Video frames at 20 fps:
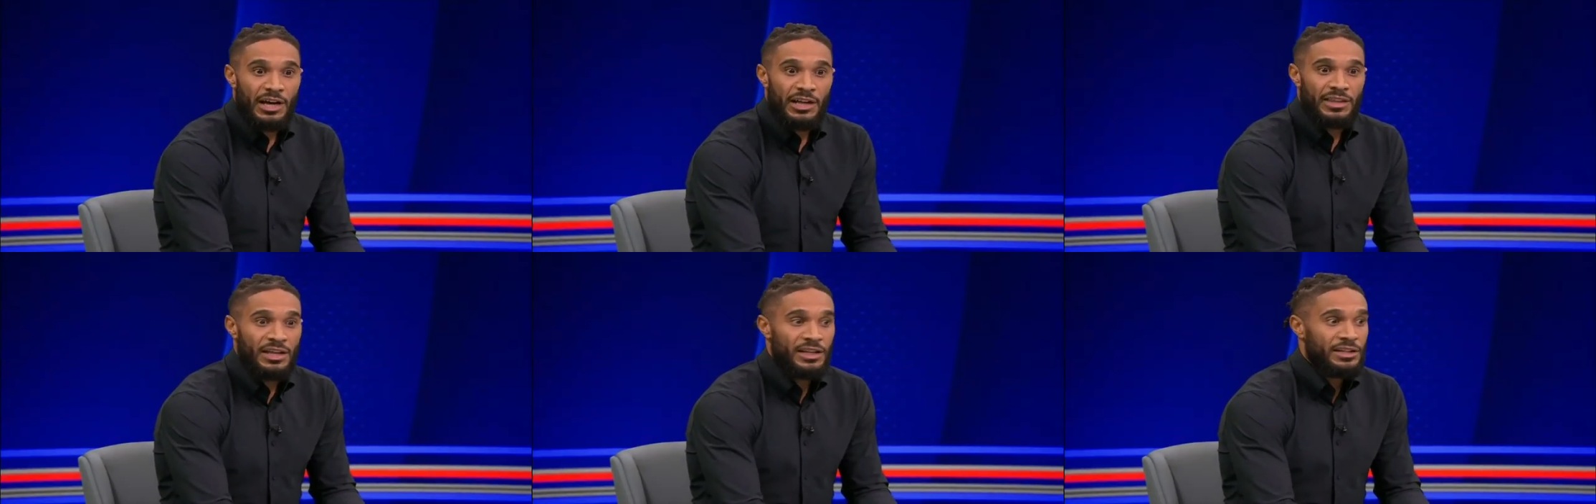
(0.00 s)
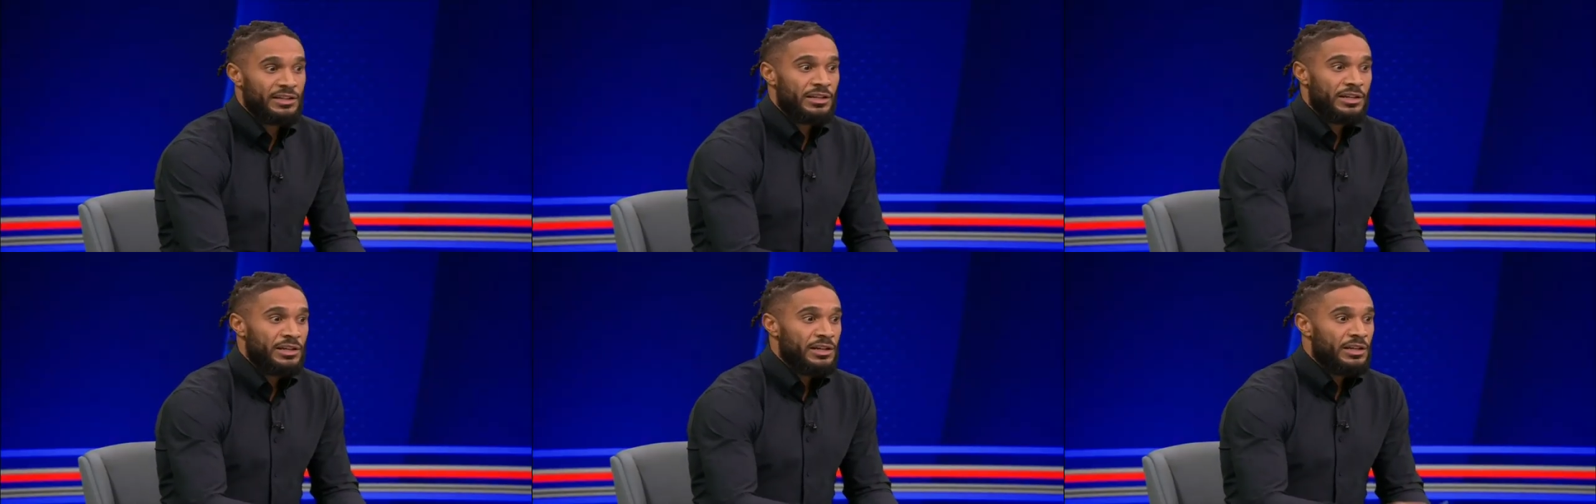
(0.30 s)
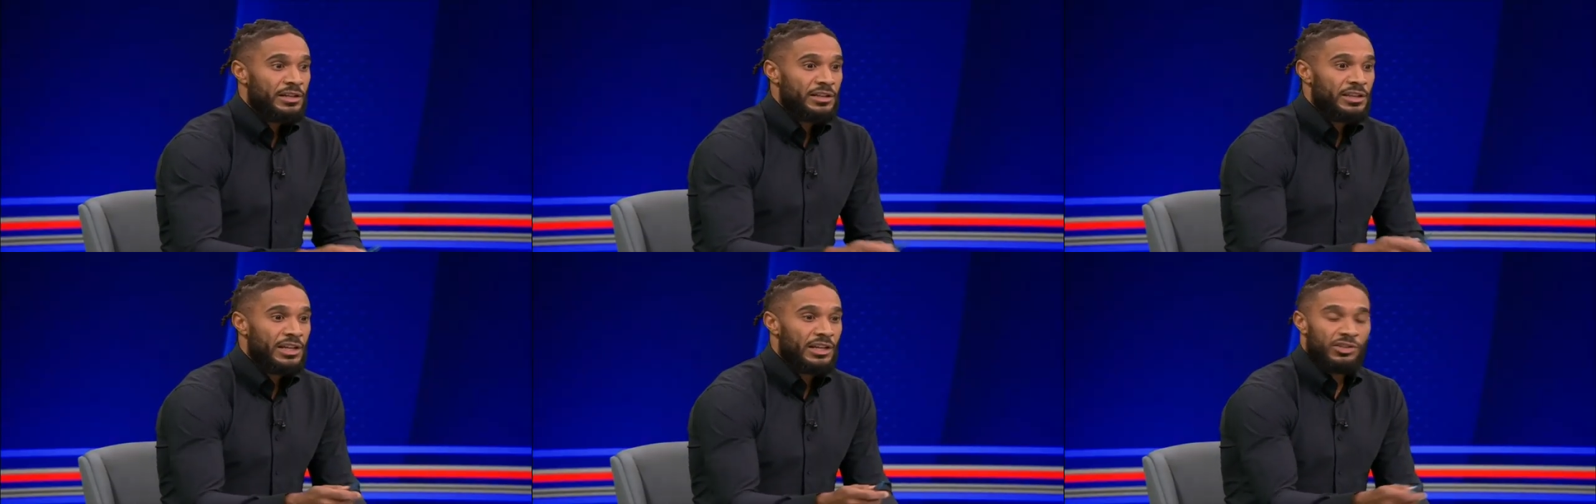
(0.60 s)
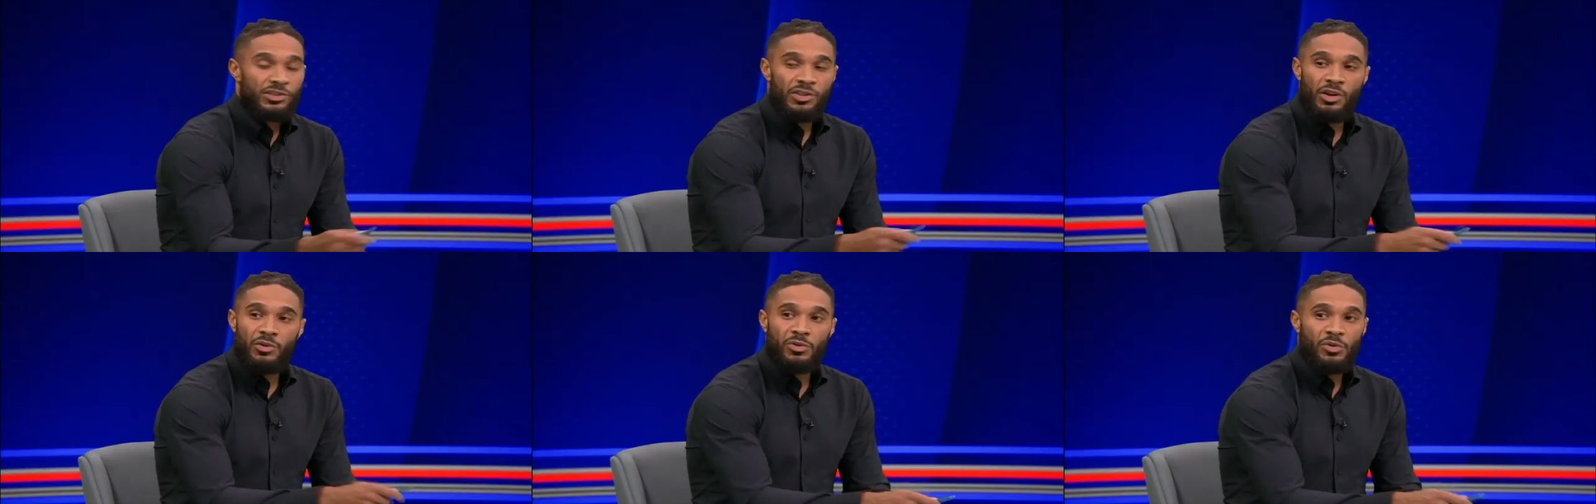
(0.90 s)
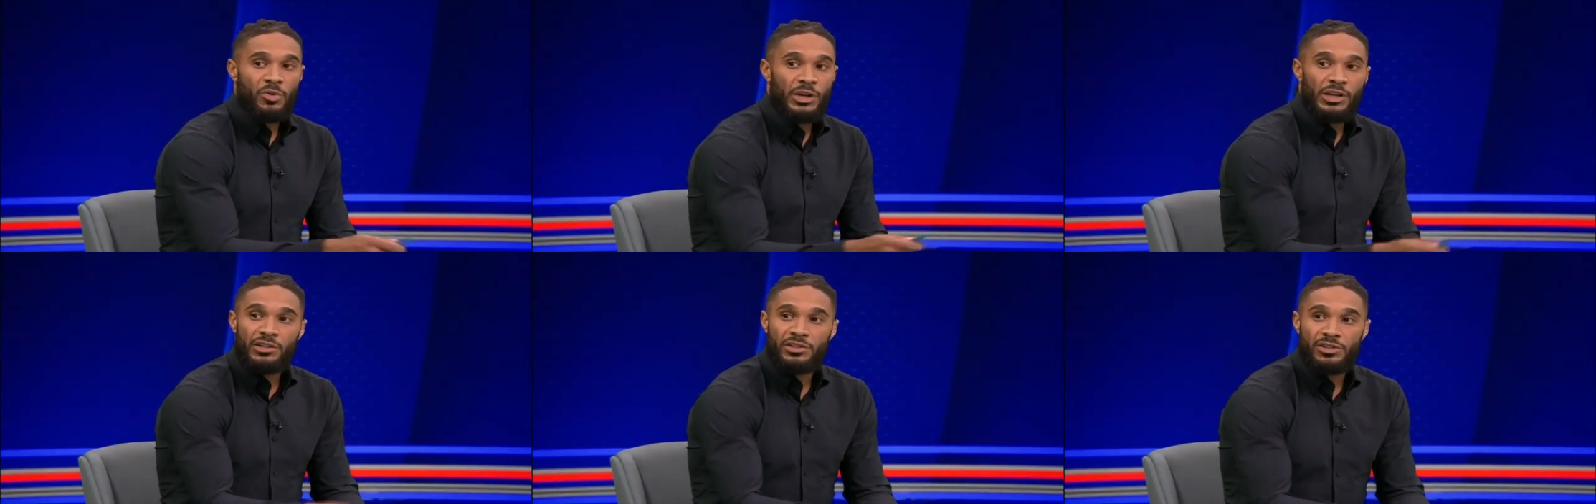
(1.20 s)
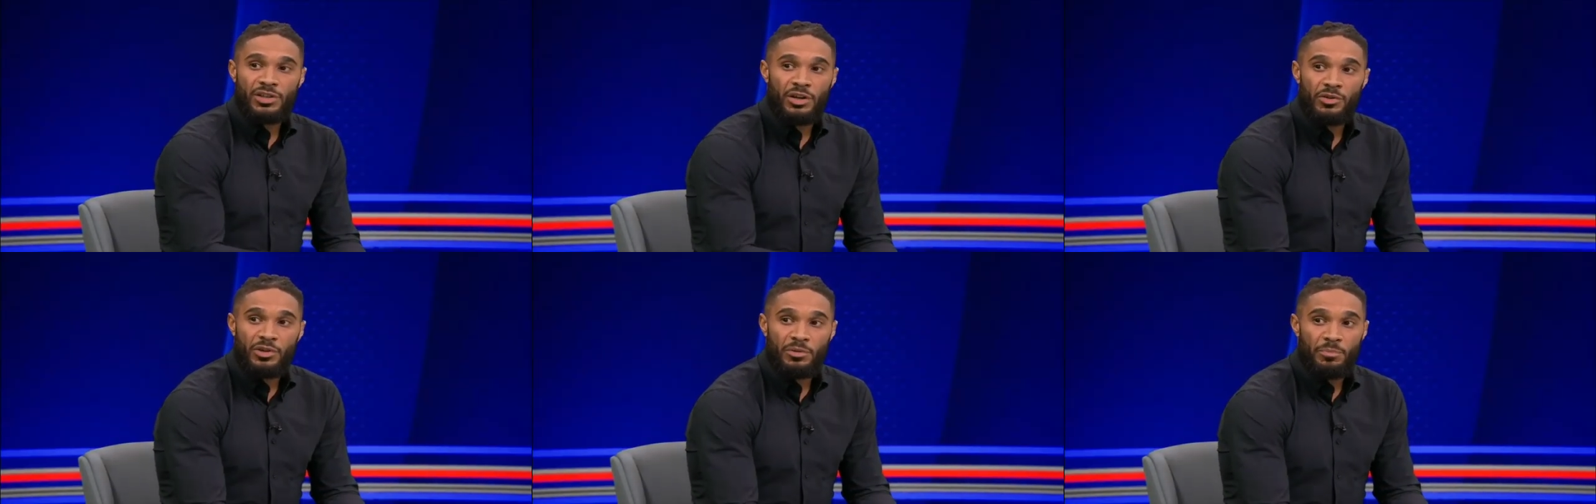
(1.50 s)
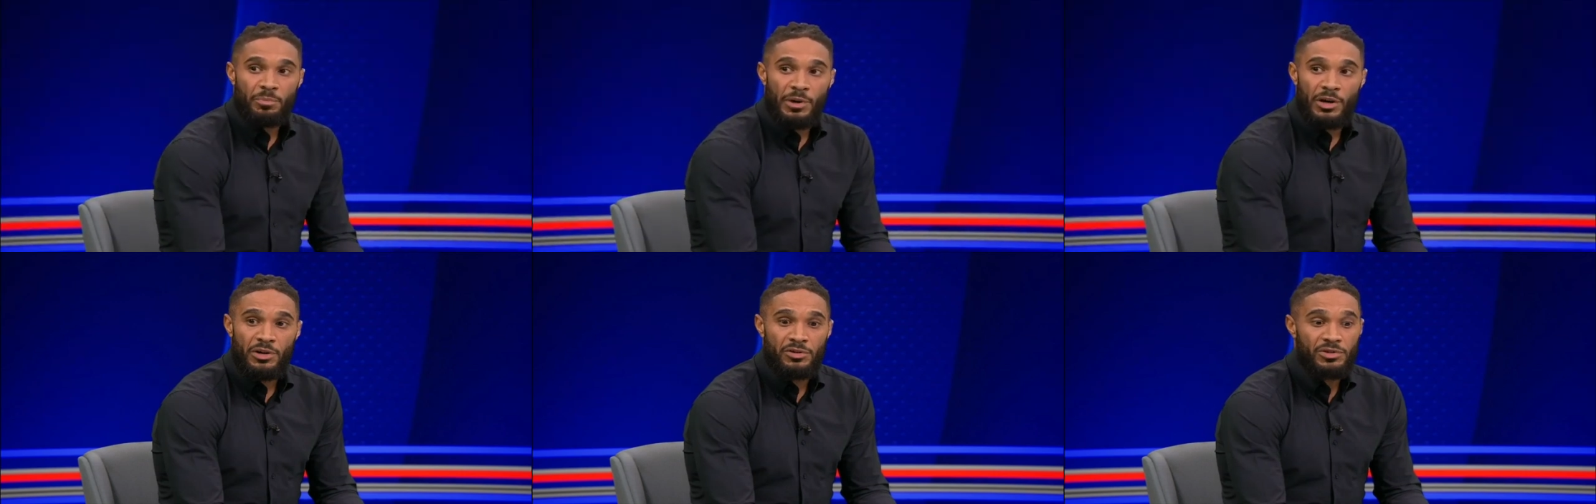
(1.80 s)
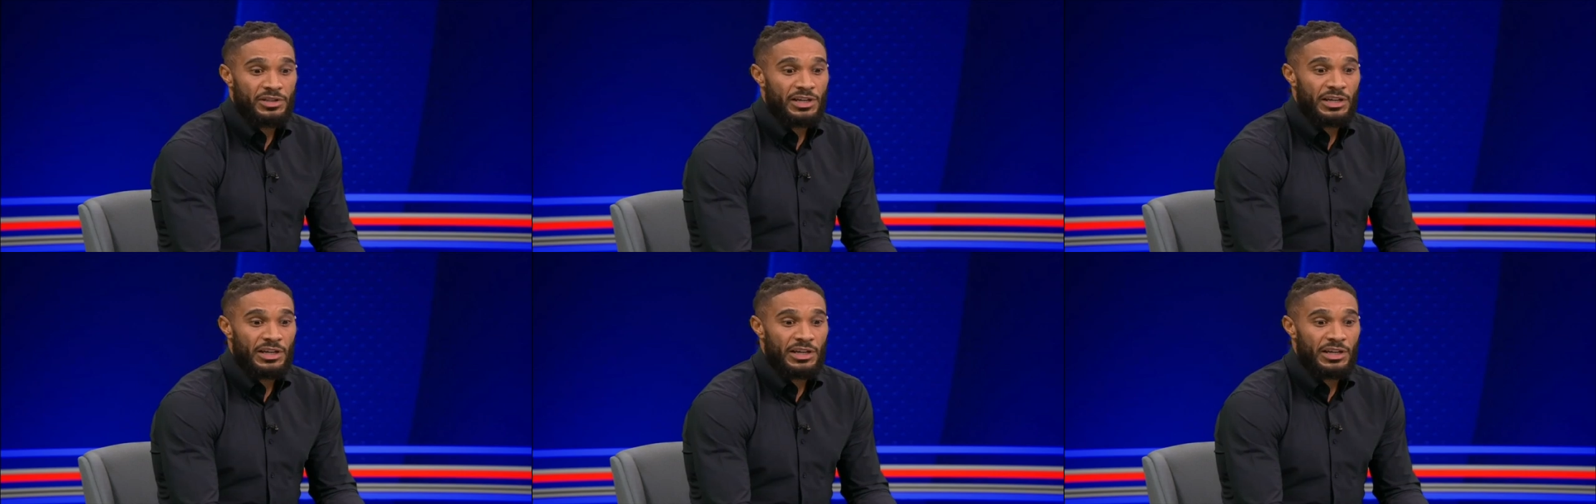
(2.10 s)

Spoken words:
and then they're so quick and so composed